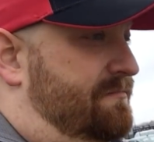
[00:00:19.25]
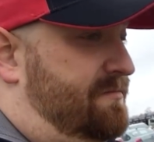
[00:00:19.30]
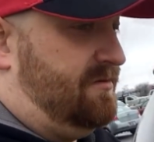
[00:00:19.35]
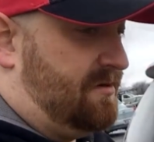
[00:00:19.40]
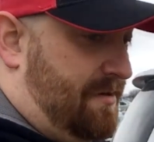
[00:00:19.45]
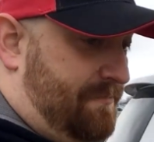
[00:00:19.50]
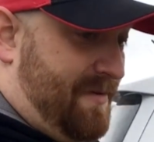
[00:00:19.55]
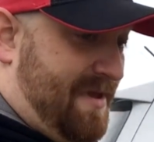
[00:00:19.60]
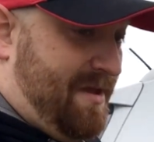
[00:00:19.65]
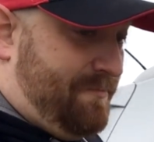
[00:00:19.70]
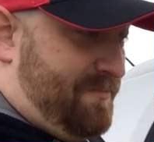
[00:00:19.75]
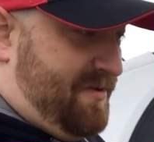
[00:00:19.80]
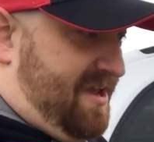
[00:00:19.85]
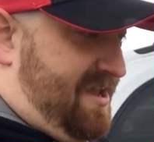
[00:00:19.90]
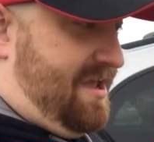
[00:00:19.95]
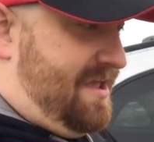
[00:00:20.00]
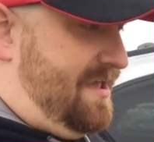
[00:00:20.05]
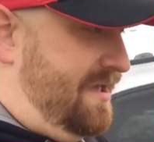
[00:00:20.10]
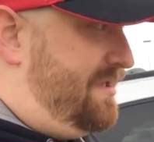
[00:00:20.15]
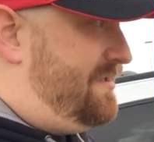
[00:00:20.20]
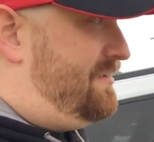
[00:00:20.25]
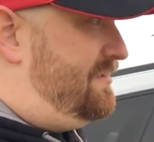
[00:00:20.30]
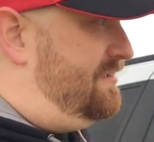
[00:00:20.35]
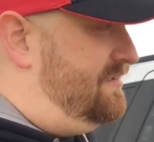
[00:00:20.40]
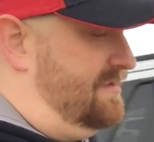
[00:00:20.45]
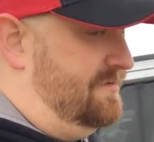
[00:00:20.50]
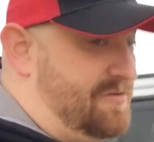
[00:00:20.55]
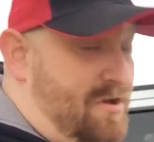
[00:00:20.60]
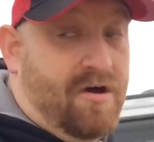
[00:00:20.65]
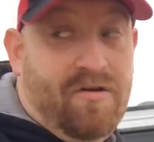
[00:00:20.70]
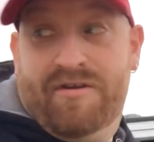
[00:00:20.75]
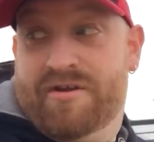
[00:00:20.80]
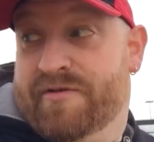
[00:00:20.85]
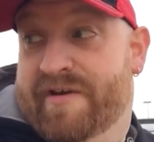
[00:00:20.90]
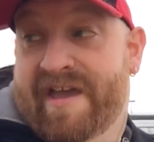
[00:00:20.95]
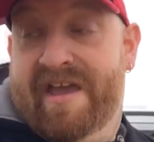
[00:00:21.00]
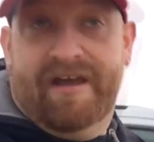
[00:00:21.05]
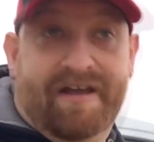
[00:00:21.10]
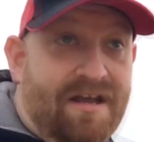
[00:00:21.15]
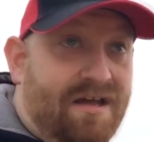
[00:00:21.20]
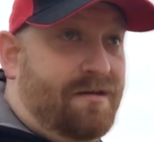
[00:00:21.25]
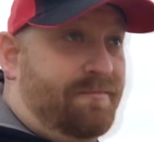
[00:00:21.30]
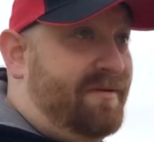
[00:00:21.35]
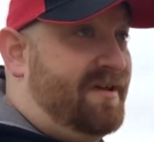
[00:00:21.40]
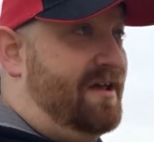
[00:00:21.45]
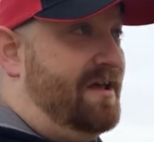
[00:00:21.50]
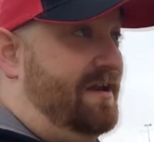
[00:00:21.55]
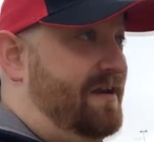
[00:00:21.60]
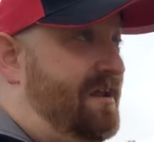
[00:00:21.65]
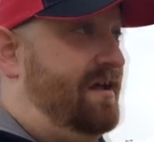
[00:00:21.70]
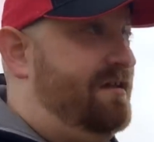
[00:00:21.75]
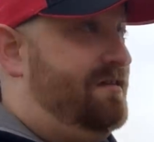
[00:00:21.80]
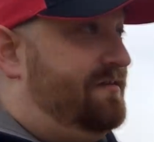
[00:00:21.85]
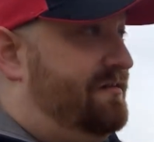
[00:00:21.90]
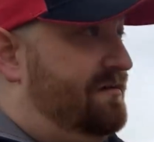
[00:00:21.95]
Right back, B. No, you can't come in.